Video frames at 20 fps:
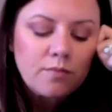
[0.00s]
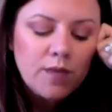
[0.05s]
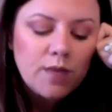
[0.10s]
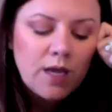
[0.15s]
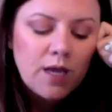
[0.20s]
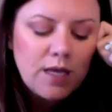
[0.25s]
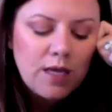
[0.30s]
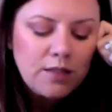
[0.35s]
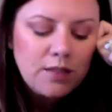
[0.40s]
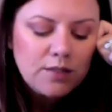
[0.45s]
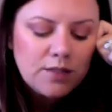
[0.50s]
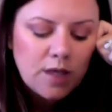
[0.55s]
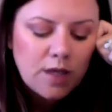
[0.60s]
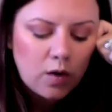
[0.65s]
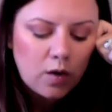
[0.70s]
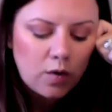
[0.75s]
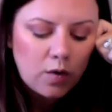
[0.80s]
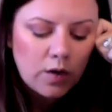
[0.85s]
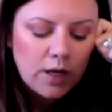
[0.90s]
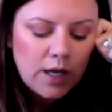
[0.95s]
And
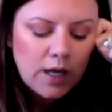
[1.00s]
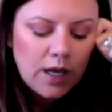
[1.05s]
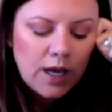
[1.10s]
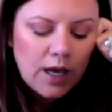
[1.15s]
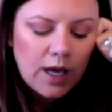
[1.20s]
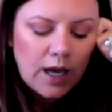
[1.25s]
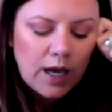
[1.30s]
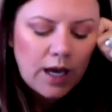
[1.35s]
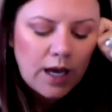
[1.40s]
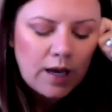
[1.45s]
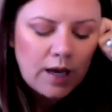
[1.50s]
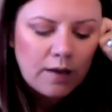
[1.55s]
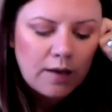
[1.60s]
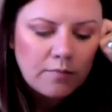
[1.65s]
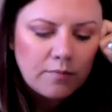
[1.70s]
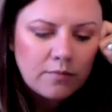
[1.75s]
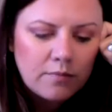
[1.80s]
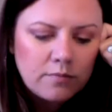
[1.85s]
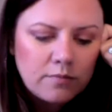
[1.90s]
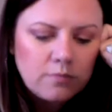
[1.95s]
so
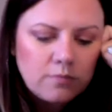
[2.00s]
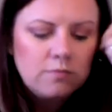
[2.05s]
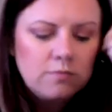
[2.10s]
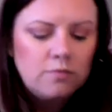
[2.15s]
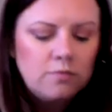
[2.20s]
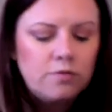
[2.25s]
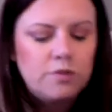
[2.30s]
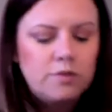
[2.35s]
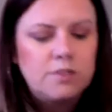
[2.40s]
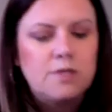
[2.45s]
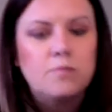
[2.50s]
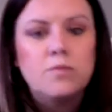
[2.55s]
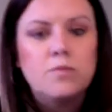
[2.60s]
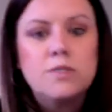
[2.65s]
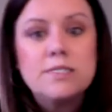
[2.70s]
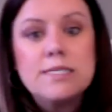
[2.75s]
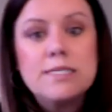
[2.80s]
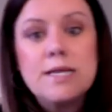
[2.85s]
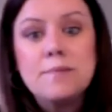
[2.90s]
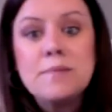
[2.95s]
for some
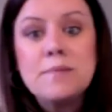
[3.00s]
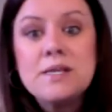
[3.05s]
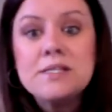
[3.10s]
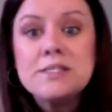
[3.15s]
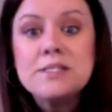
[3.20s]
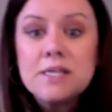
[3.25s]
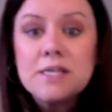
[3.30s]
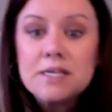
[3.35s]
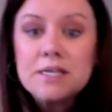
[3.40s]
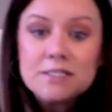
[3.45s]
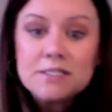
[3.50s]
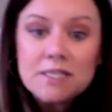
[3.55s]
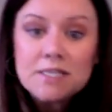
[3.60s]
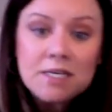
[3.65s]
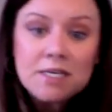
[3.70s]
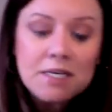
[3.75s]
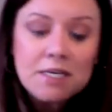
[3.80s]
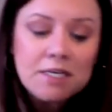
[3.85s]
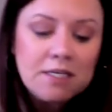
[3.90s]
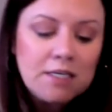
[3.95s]
reason I'm not signed
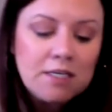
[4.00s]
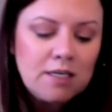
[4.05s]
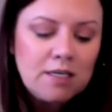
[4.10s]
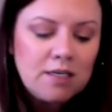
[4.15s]
in.